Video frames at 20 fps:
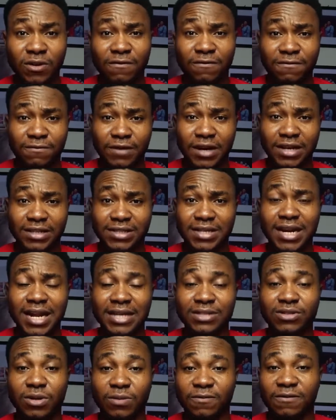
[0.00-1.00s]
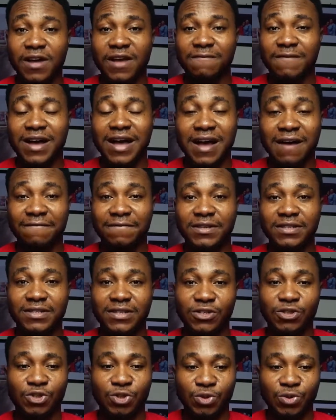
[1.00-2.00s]
of sellers on Fiverr have this
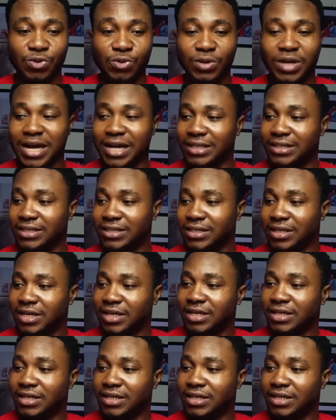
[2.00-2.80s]
issue that